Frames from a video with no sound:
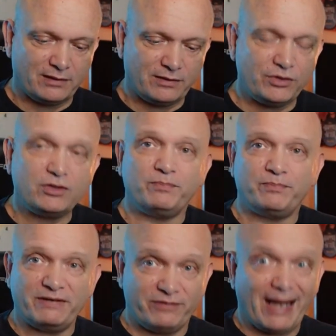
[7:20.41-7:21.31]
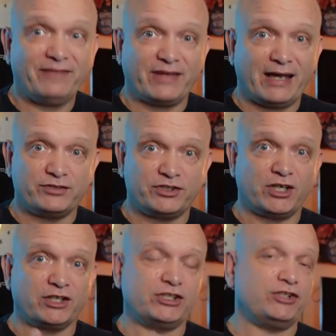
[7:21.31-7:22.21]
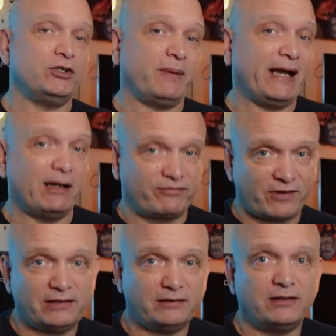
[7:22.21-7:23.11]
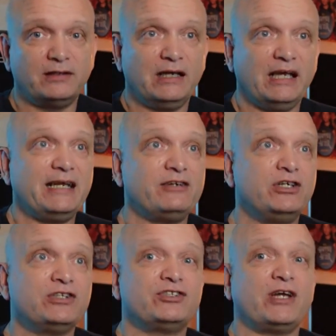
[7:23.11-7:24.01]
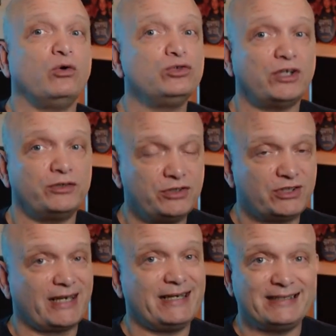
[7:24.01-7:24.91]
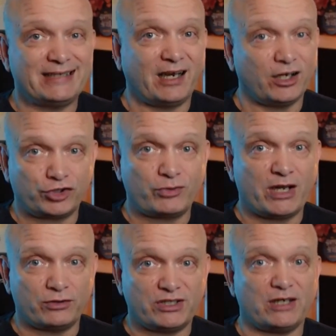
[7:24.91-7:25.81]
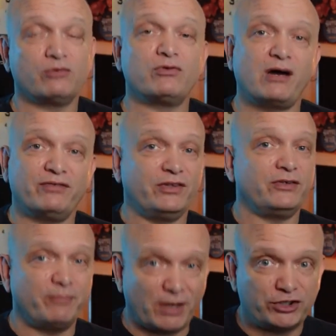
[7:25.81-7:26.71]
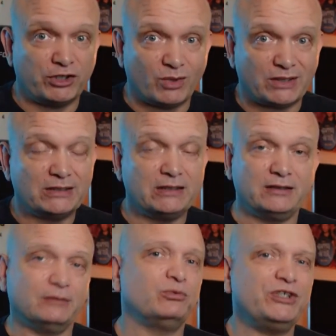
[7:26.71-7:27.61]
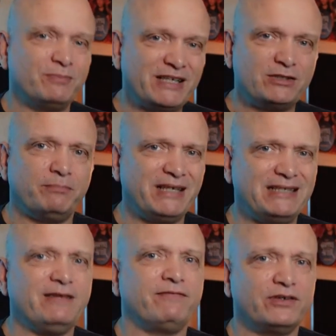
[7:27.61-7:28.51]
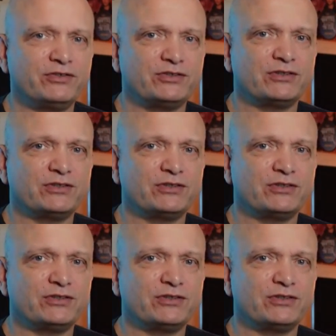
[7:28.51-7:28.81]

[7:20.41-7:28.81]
you could, if you had that as a chunk of change, you could pay it up front, and now you can stay. Also, you stay in the luxury hotel rather than the budget one, which makes a big difference.